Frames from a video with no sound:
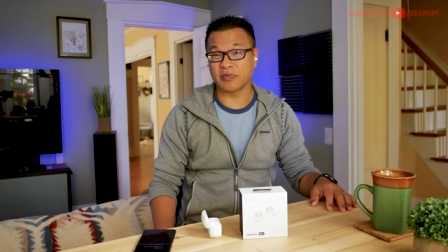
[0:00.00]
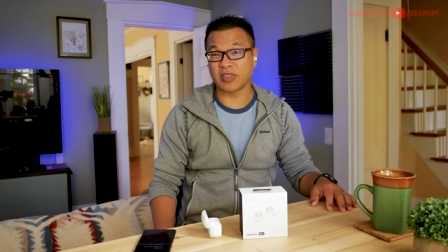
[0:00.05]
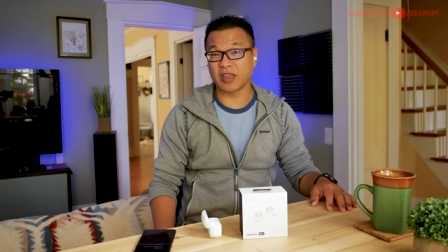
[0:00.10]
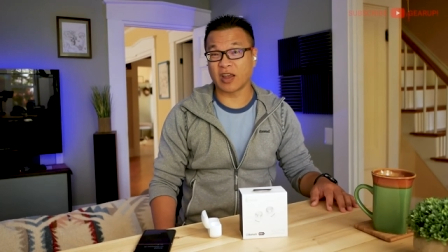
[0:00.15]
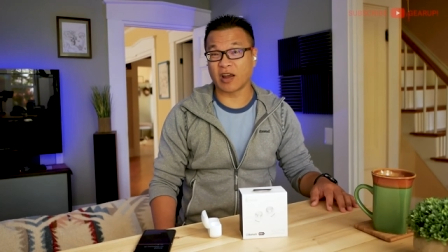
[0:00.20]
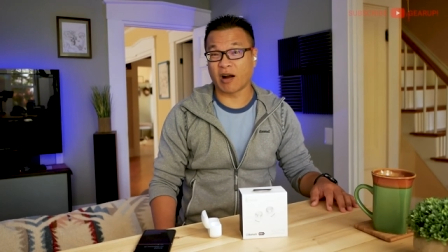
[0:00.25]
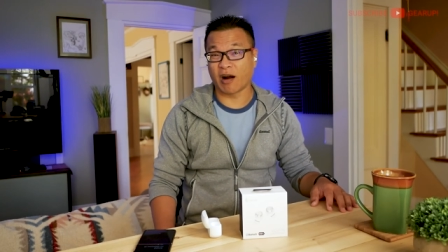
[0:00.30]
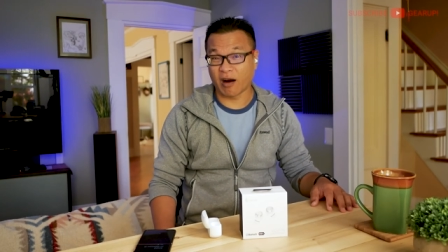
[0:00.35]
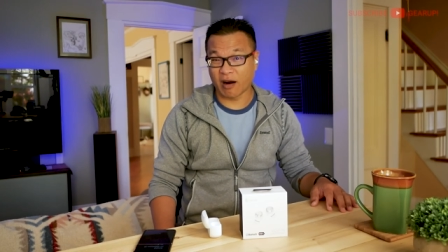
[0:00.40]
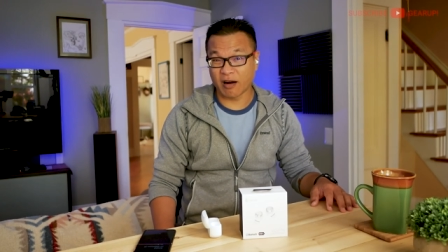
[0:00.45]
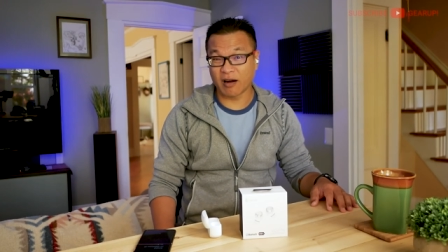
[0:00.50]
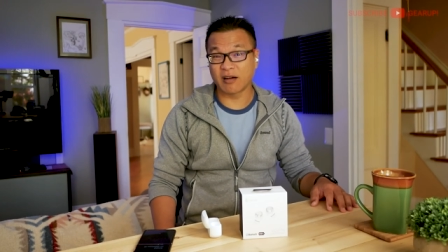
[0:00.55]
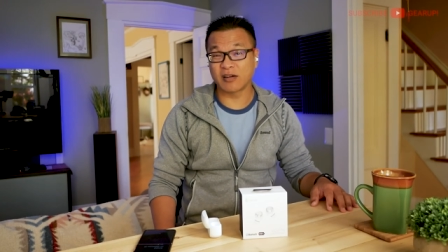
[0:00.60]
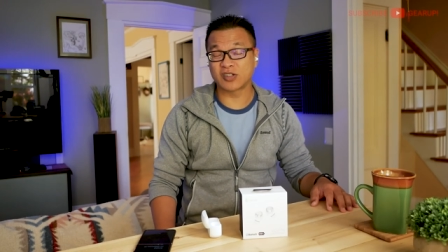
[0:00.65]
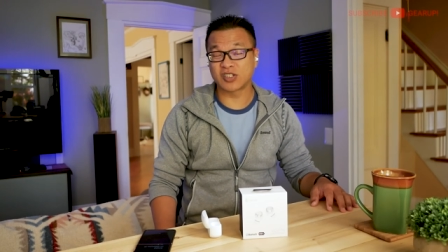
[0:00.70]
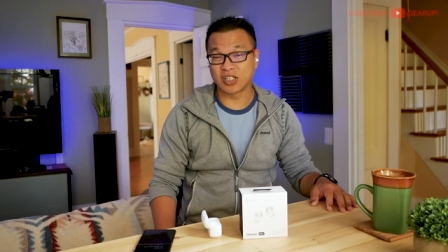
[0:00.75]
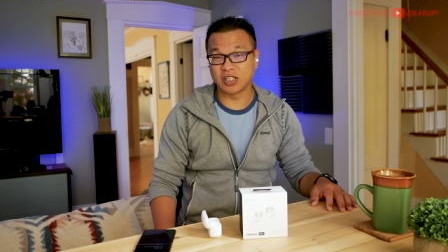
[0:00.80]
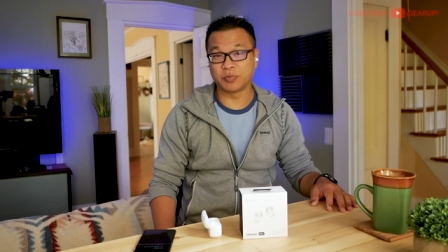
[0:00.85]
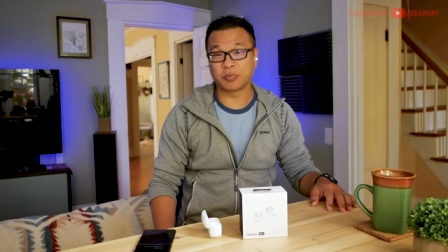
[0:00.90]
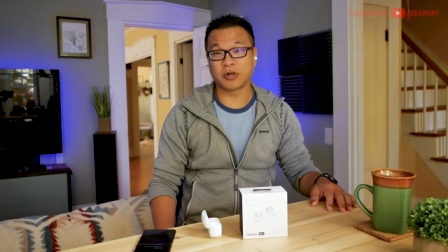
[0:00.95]
there are
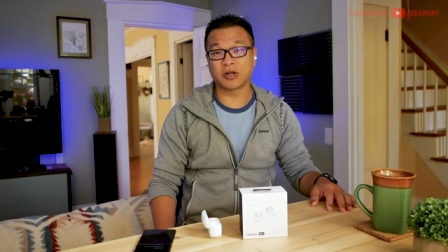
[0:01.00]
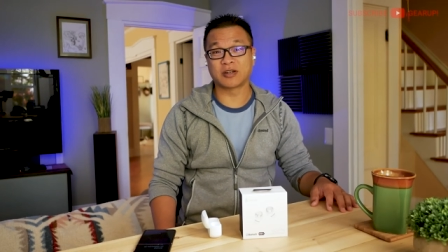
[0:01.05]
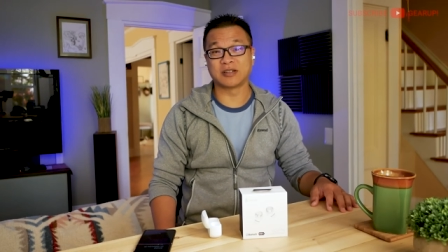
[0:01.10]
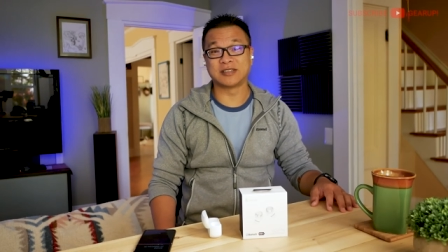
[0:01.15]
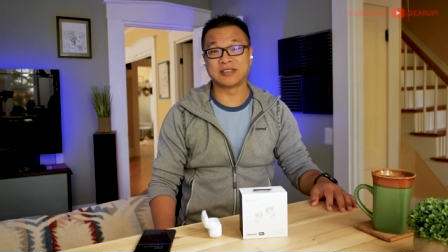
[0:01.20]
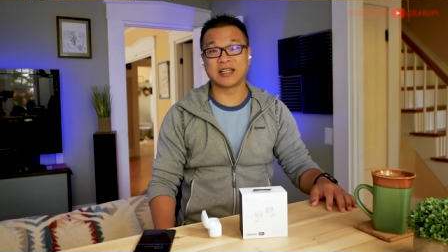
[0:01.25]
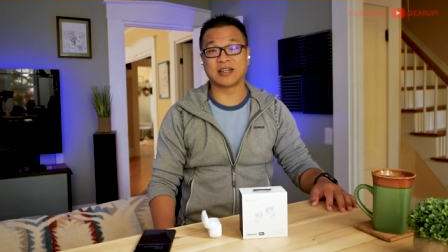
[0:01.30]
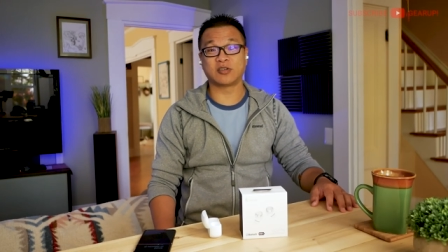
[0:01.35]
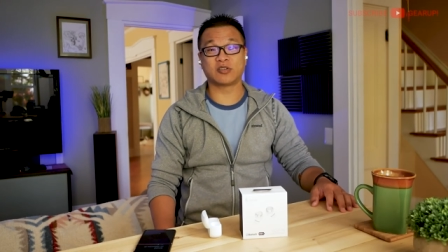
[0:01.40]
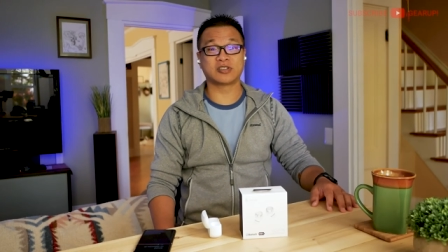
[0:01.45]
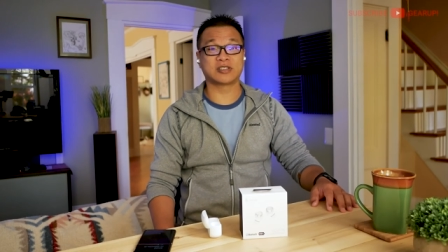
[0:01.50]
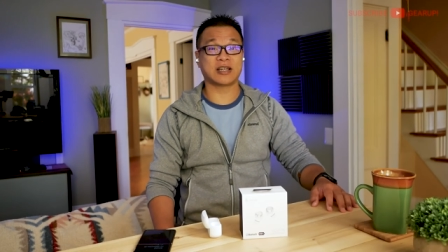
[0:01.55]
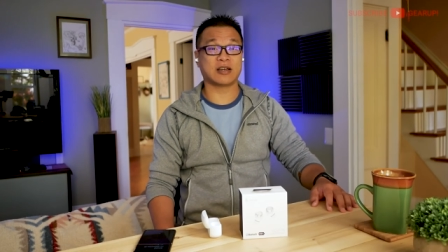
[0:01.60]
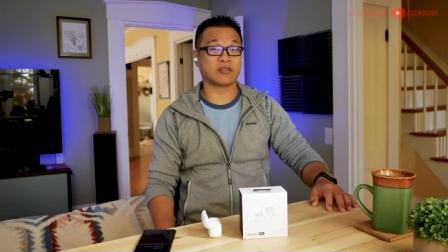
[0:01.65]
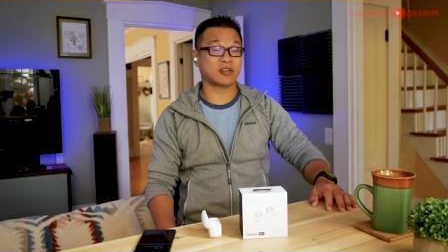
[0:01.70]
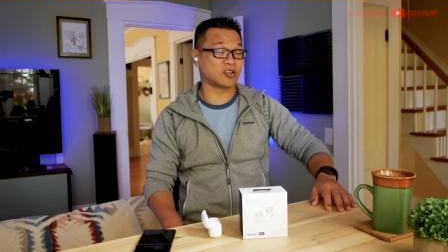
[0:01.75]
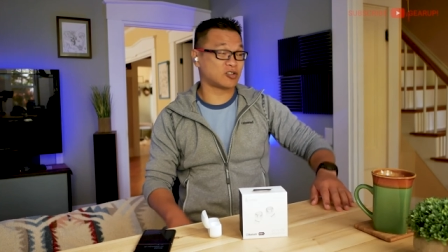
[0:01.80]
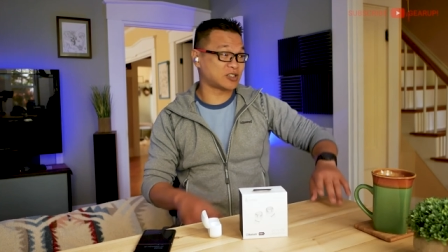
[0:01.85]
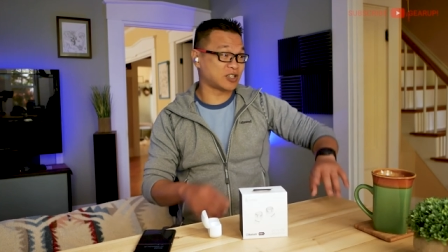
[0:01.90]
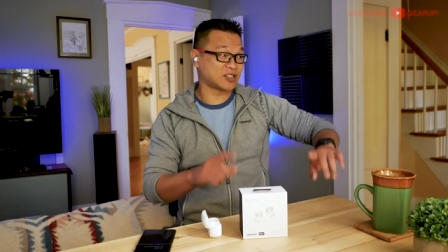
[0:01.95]
cheaper contenders out
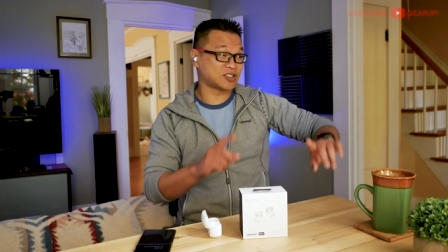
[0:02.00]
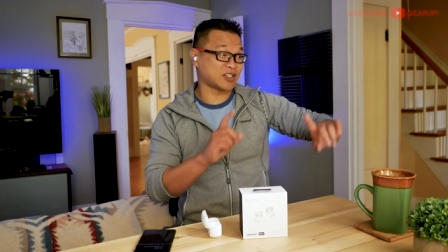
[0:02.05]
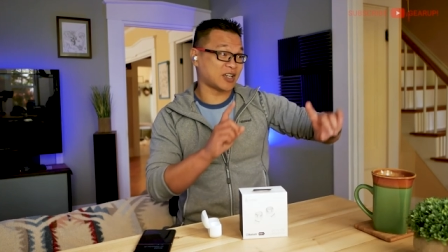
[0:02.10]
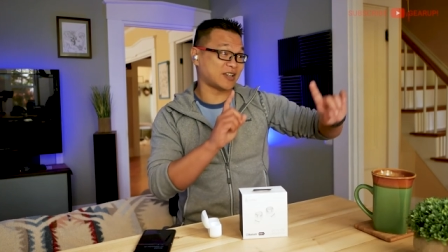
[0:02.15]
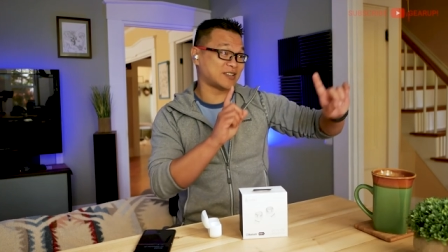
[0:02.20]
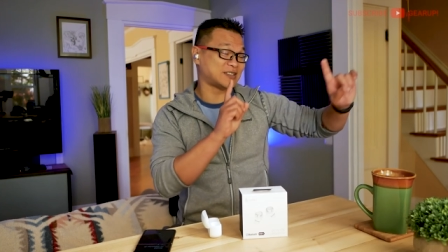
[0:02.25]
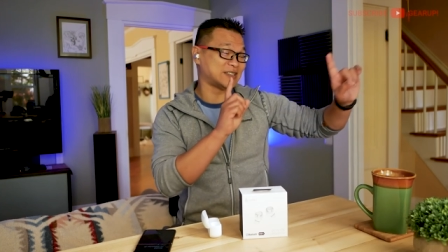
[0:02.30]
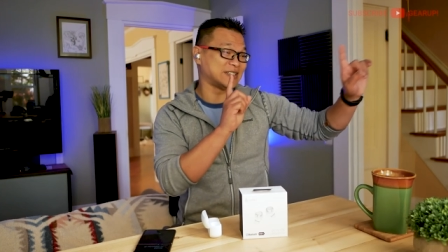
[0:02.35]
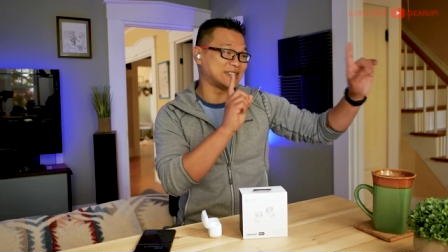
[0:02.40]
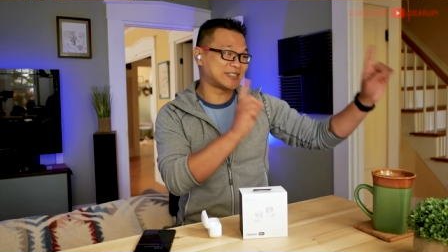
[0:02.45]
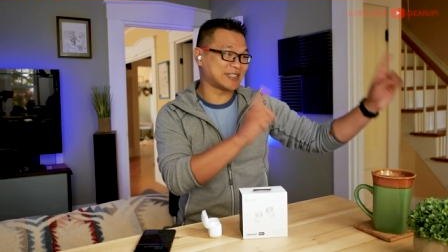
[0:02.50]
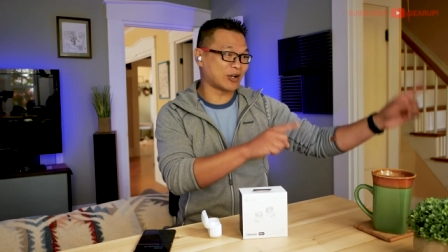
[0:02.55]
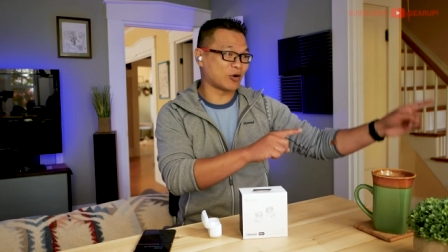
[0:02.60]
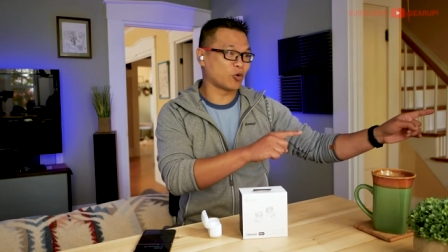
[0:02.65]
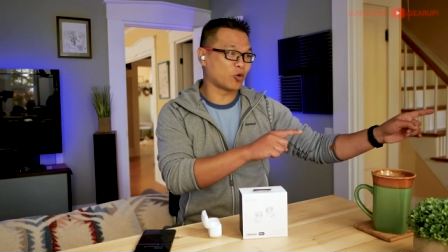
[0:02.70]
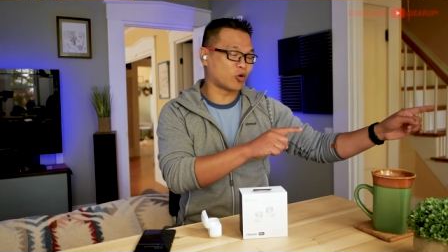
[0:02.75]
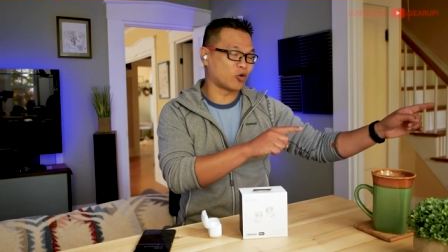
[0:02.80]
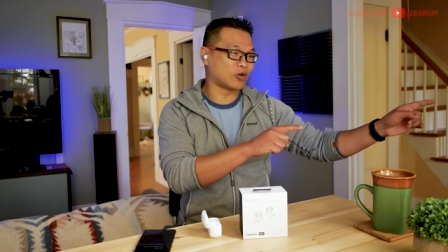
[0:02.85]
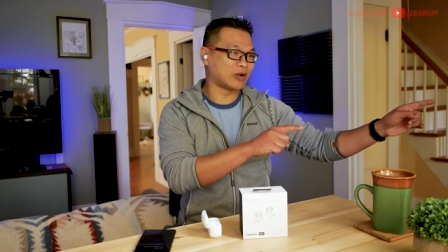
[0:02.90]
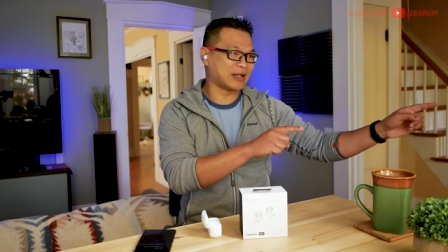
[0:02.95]
there such as the
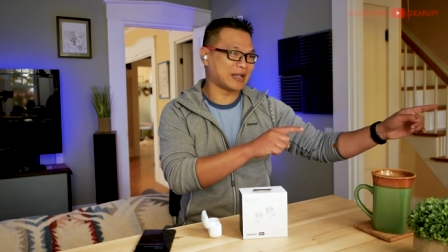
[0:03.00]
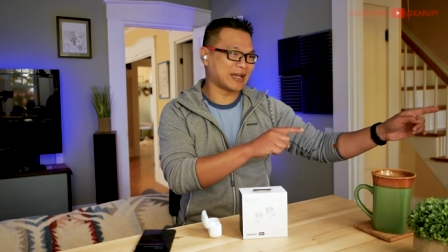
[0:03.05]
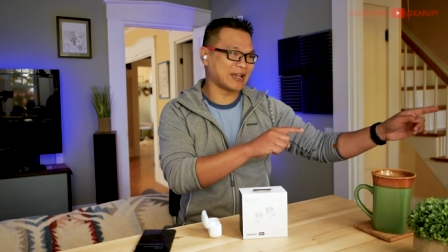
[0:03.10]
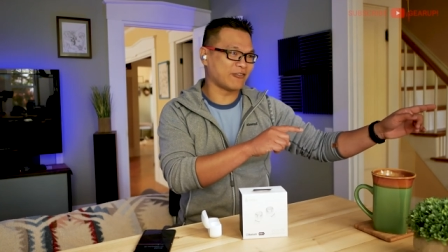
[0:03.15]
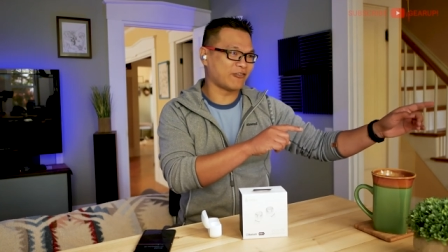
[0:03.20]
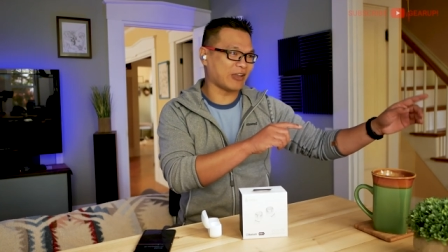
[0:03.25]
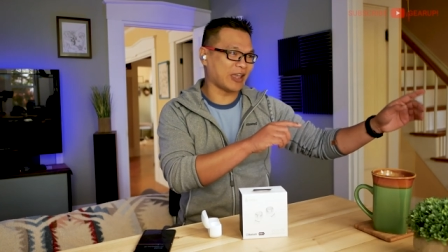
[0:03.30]
Soundcore Live